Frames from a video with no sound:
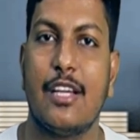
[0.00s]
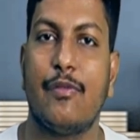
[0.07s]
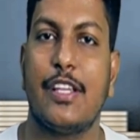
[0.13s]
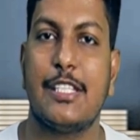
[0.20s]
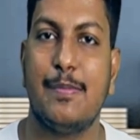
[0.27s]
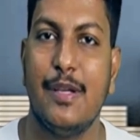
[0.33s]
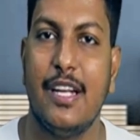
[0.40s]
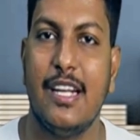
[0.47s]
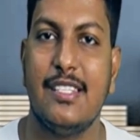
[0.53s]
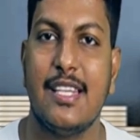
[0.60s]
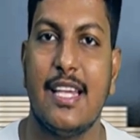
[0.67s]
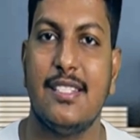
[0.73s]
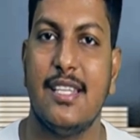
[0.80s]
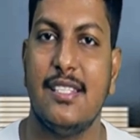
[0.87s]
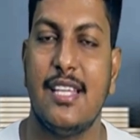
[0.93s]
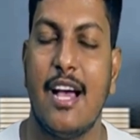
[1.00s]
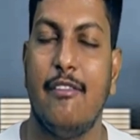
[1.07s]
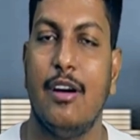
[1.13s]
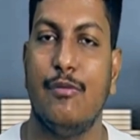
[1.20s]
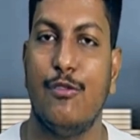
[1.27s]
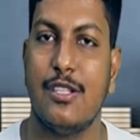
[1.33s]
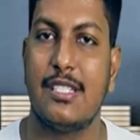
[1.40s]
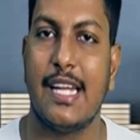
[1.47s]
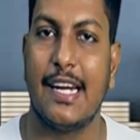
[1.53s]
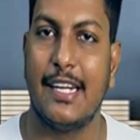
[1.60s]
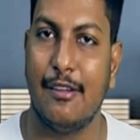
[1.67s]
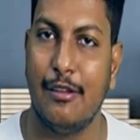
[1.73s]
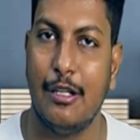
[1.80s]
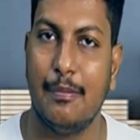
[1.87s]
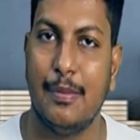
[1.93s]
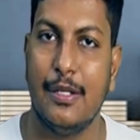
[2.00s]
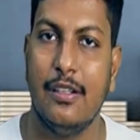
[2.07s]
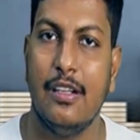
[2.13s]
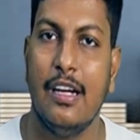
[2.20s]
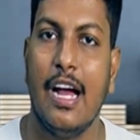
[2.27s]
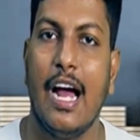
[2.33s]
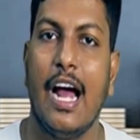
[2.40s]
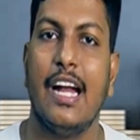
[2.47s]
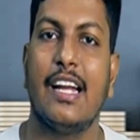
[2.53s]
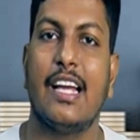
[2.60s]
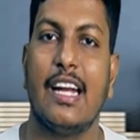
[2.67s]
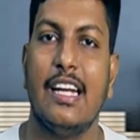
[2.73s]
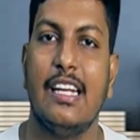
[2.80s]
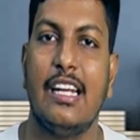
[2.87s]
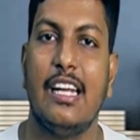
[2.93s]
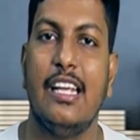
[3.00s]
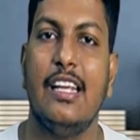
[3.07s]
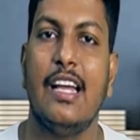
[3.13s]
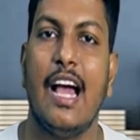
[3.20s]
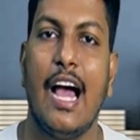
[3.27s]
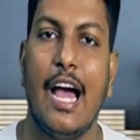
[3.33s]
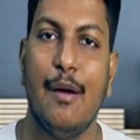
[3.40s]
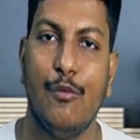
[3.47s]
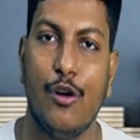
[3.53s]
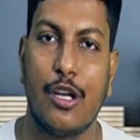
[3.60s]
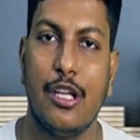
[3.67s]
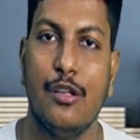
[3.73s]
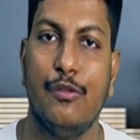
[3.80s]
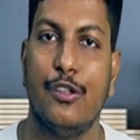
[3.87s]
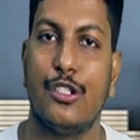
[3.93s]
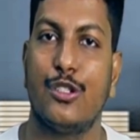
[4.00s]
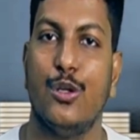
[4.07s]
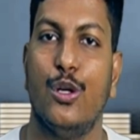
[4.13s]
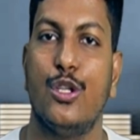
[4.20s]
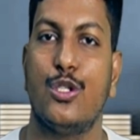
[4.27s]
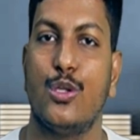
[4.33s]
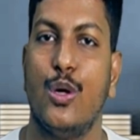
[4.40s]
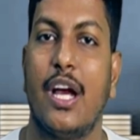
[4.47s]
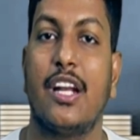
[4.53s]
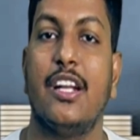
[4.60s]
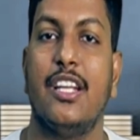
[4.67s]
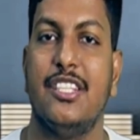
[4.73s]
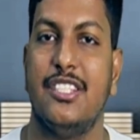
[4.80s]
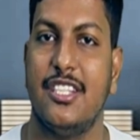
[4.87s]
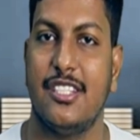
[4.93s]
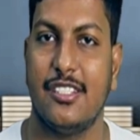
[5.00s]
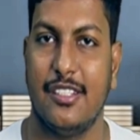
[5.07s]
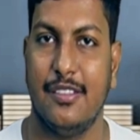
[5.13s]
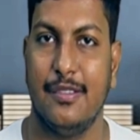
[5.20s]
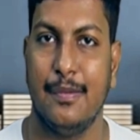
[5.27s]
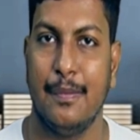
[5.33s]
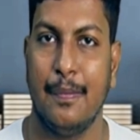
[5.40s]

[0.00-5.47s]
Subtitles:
of experience as a Java full stack developer and currently I am working for so and so organization.